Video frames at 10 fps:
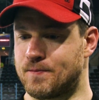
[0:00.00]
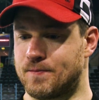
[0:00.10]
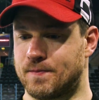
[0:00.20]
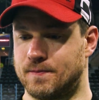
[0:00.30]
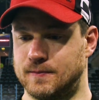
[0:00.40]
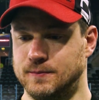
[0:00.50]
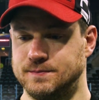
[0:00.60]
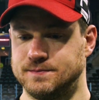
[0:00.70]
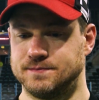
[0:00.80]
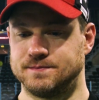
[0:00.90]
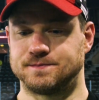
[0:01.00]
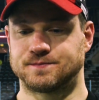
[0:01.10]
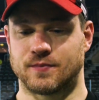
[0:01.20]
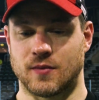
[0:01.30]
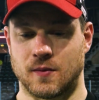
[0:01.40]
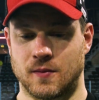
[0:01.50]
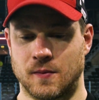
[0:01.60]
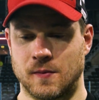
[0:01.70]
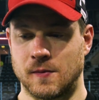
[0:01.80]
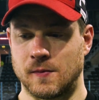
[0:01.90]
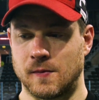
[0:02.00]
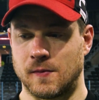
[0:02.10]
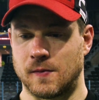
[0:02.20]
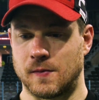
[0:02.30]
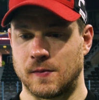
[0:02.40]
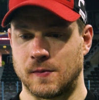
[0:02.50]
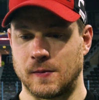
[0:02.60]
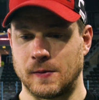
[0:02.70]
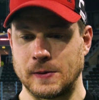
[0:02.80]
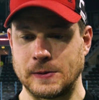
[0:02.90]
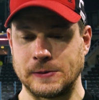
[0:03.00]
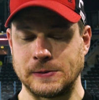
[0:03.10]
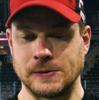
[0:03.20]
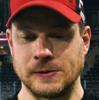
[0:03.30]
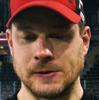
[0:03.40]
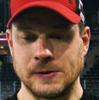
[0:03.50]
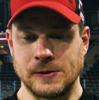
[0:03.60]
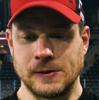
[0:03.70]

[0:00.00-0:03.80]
loss of the season. Uh, how did you manage to shut them down offensively tonight?